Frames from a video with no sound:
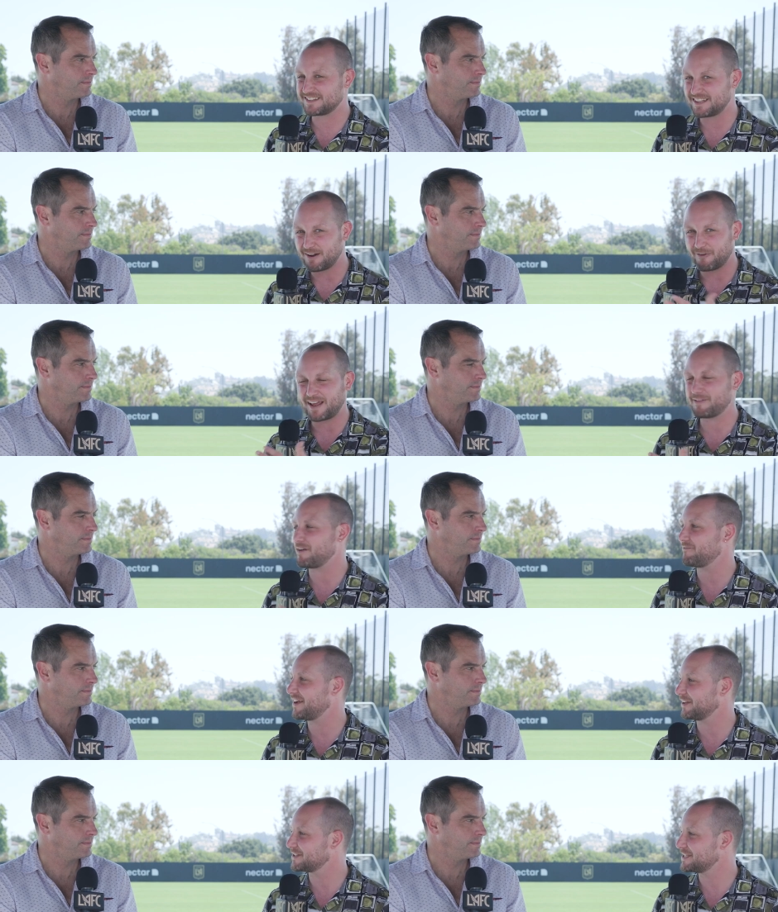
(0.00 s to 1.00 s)
Speaker 1: they don't want to have that
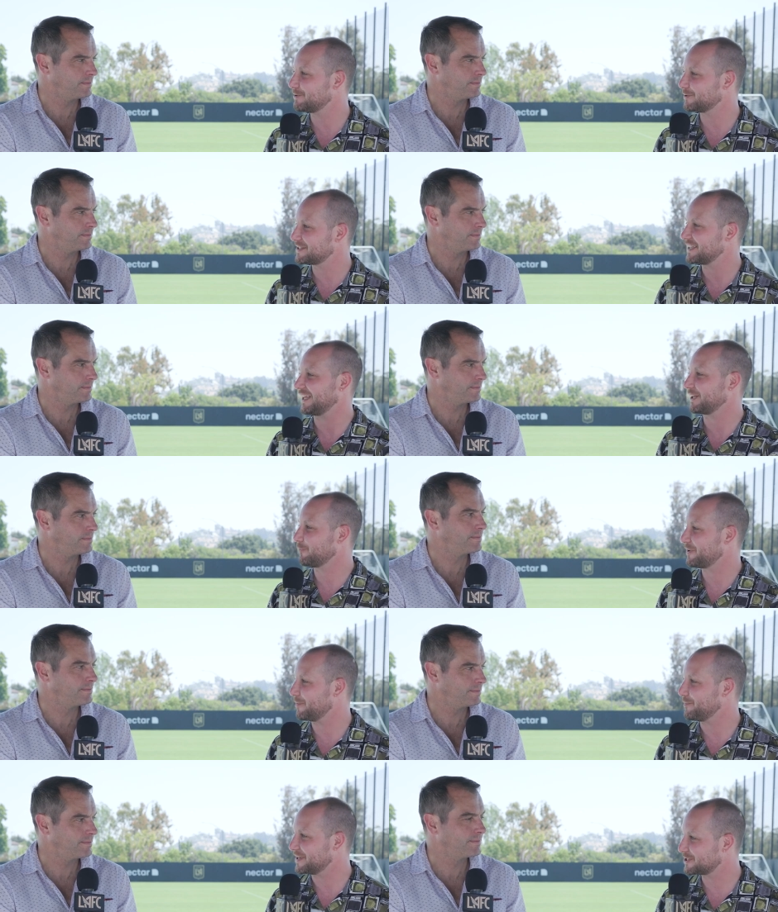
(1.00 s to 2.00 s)
veil of secrecy, that little
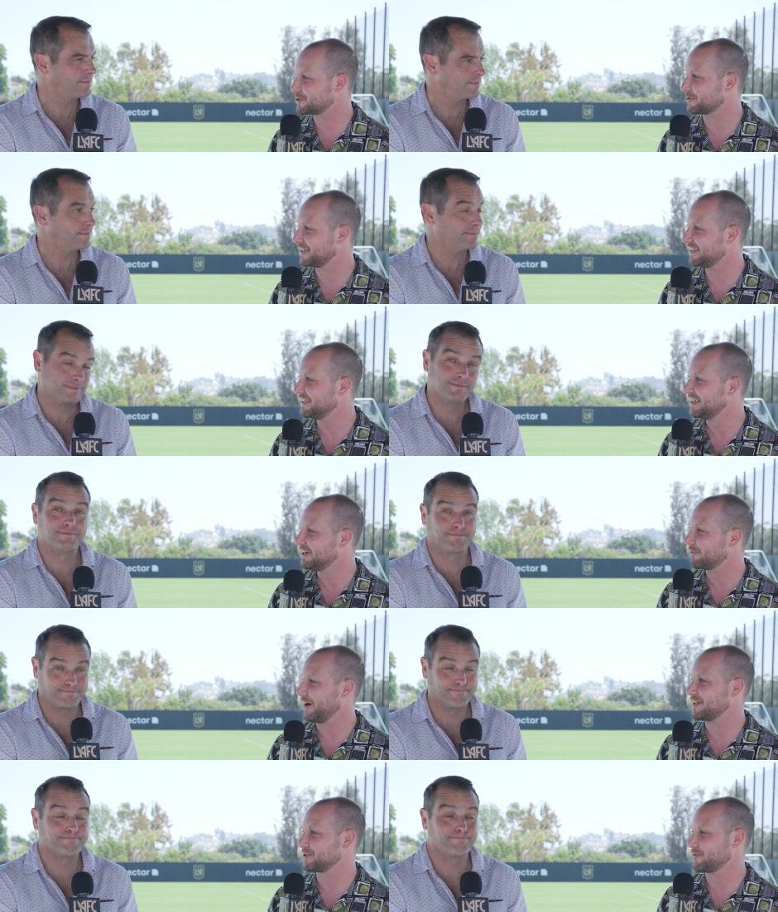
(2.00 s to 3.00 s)
bit of mystery,
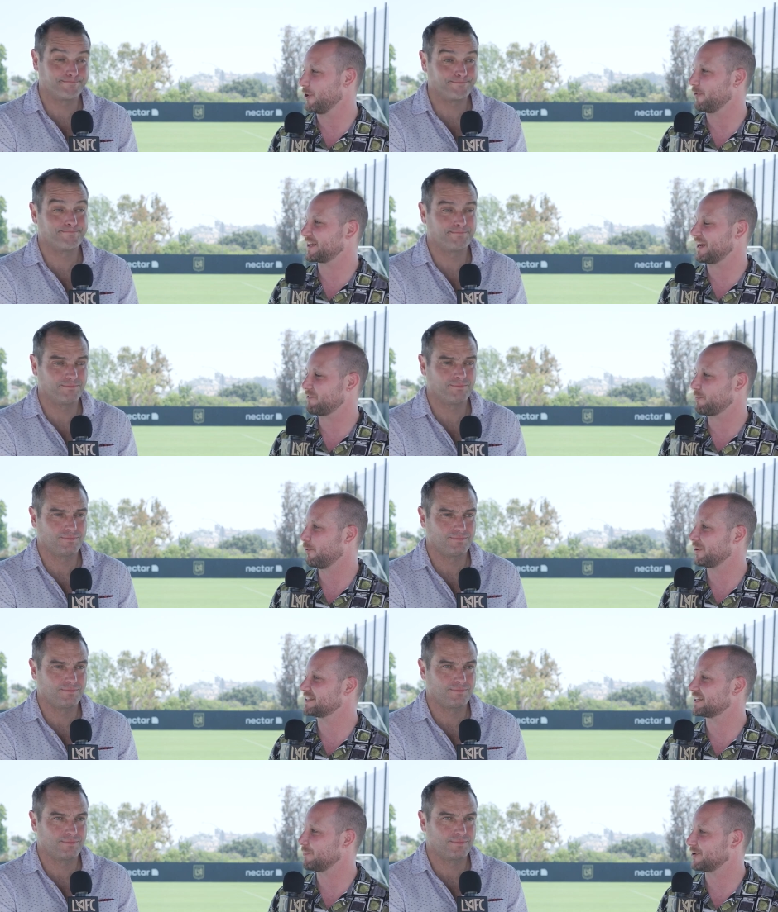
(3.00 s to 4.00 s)
right? So no one can ever
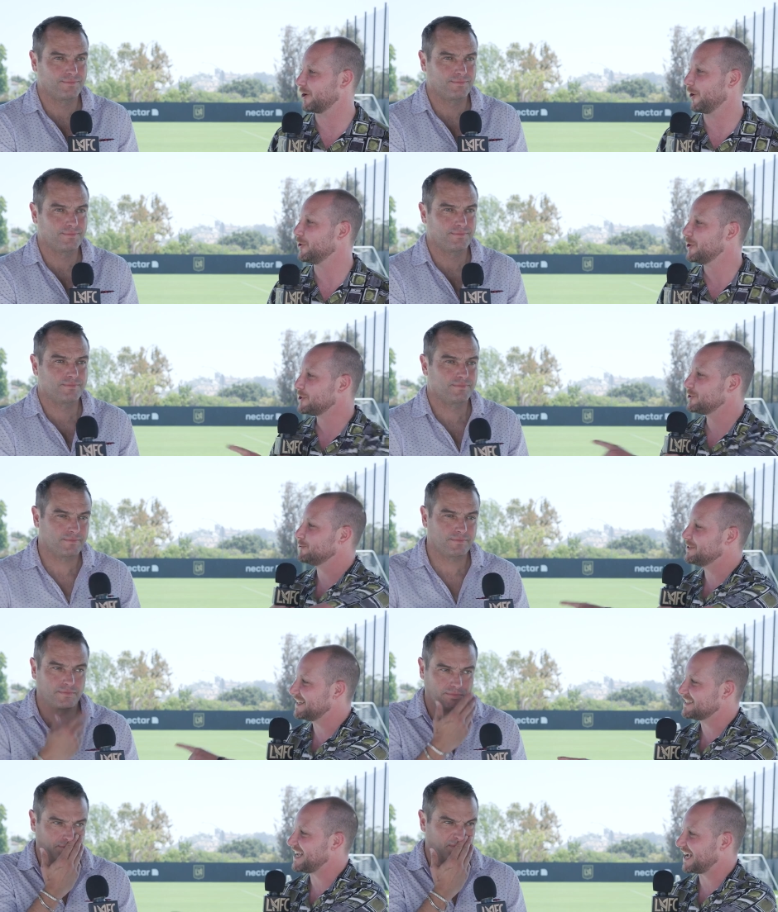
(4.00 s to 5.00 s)
point to them and go, you
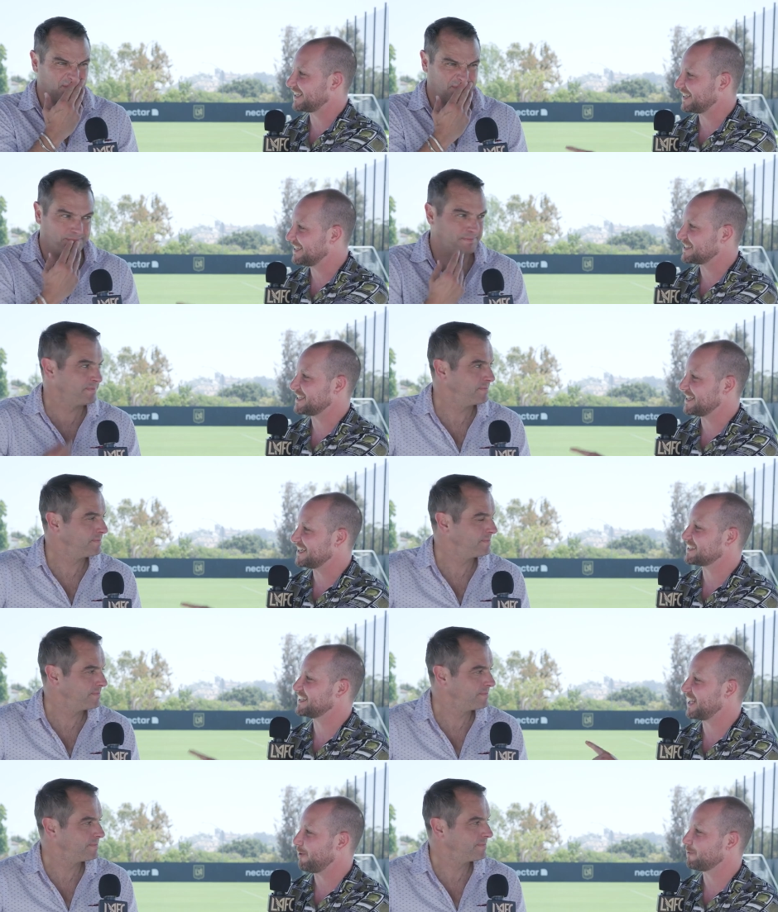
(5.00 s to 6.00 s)
did exactly this and this,
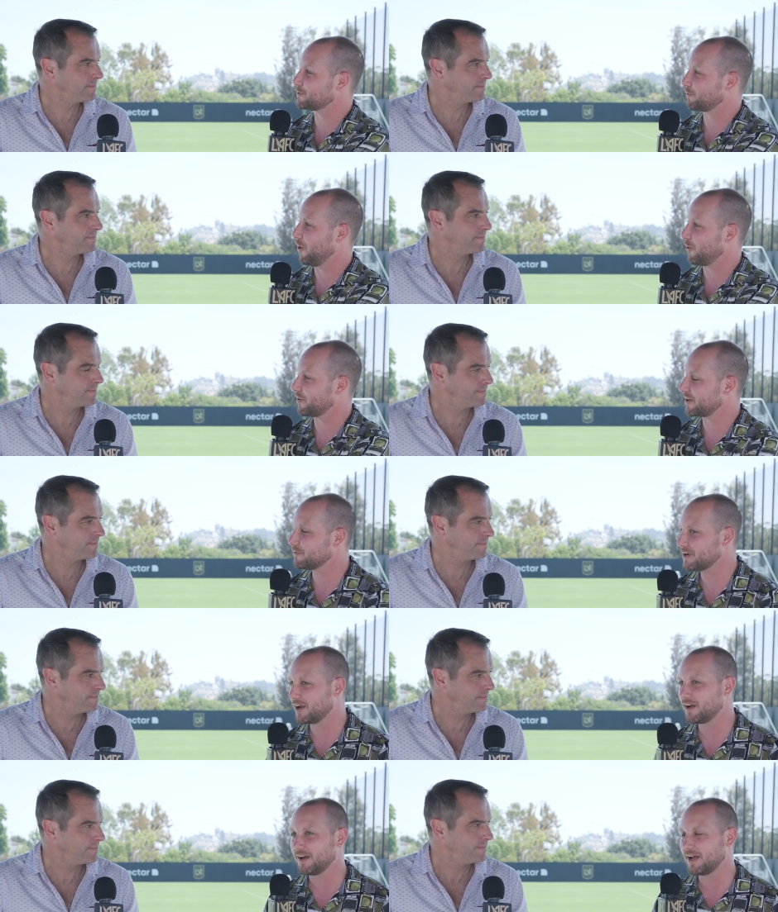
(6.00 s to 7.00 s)
and that was wrong. But
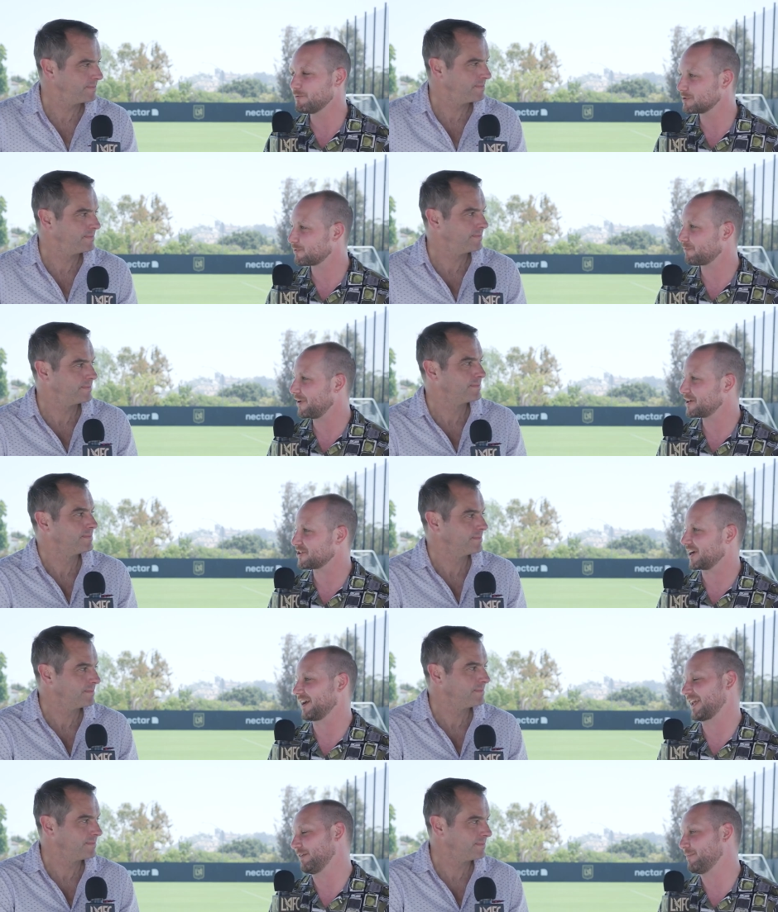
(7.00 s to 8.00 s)
it was refreshing.
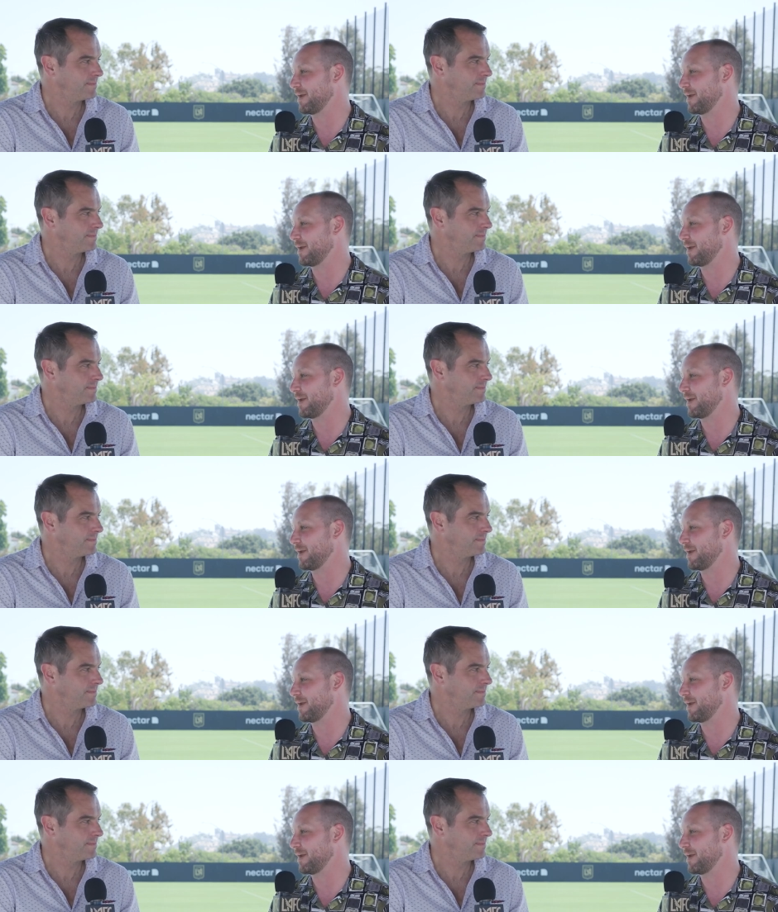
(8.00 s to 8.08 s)
Again,